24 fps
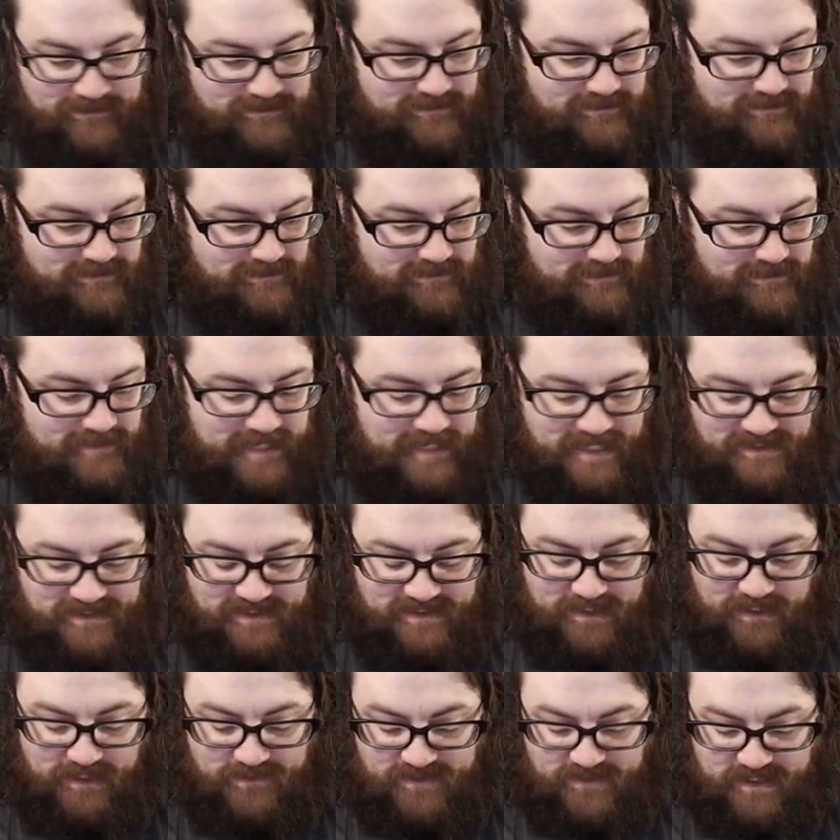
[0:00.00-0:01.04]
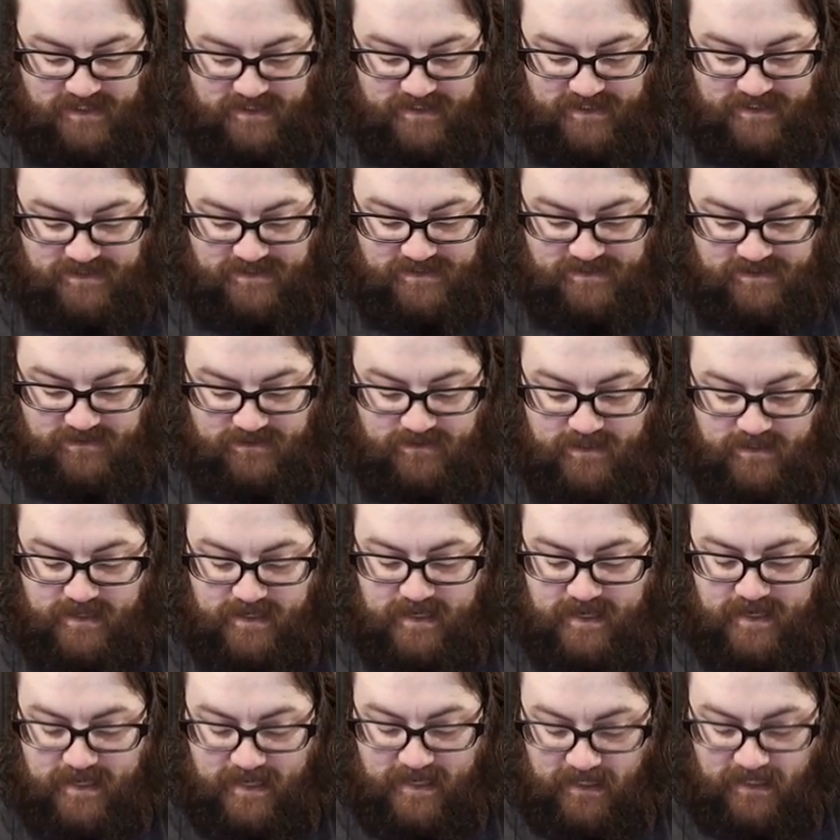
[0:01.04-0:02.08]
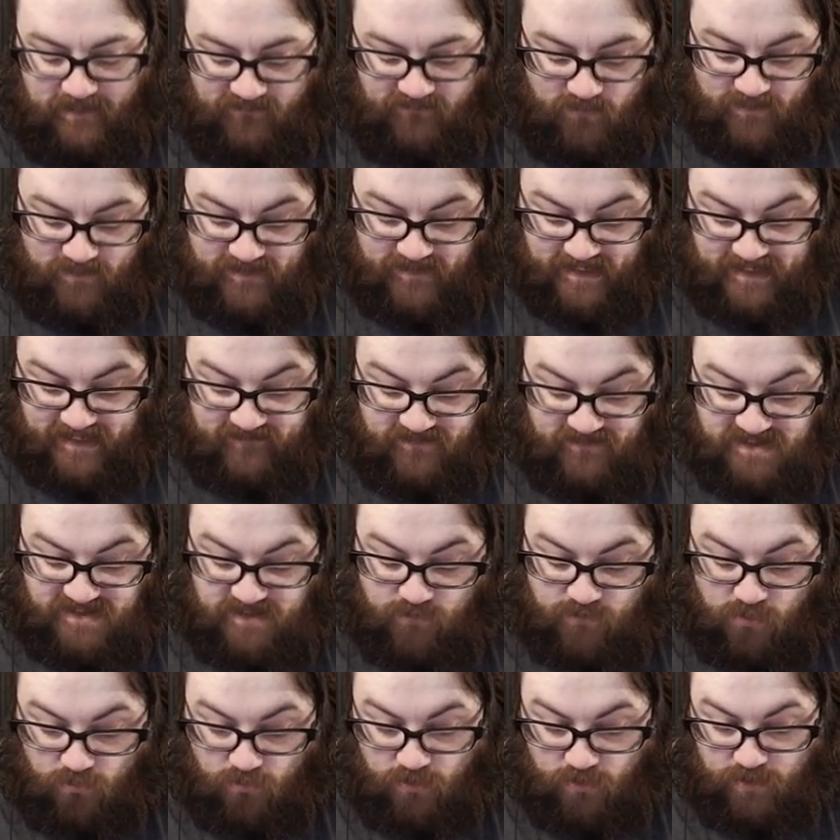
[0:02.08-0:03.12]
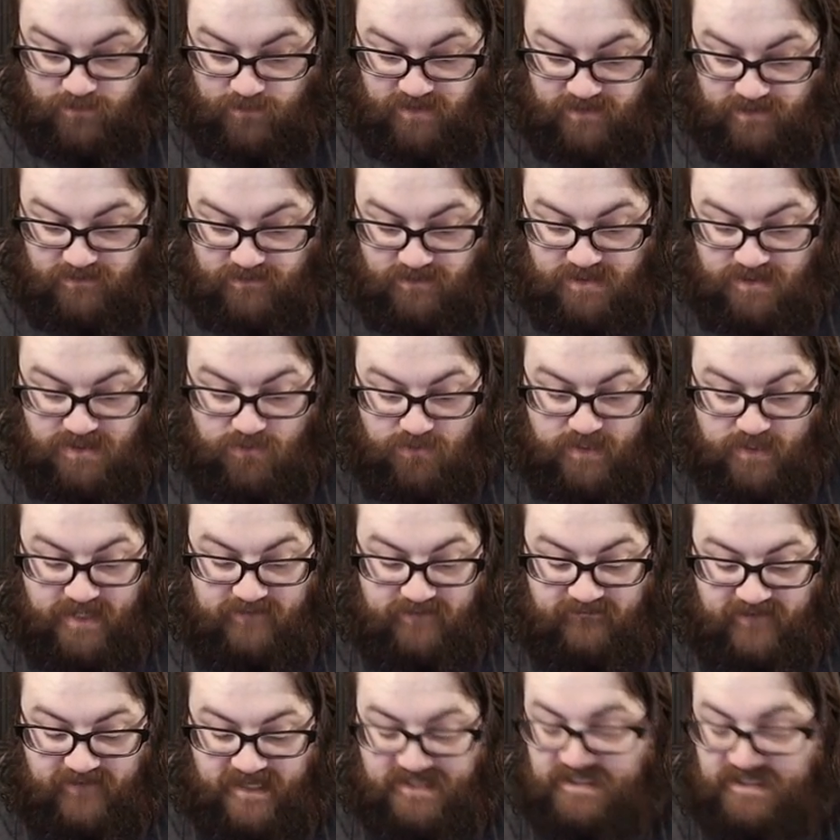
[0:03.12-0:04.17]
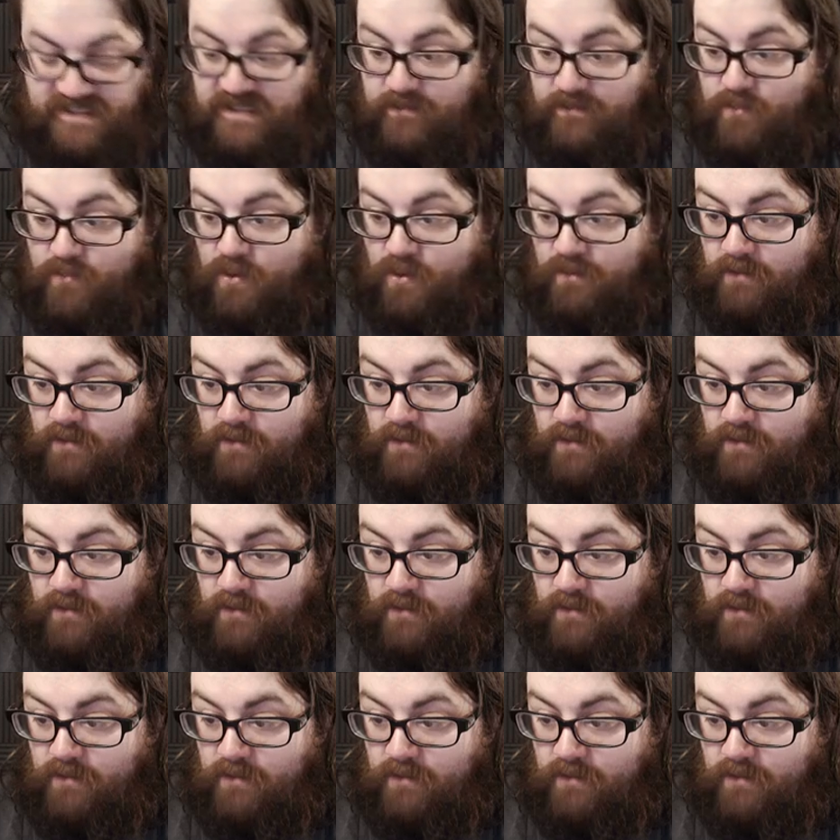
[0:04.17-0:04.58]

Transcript: It has to close like this. I love the way they give you some more room to invest in more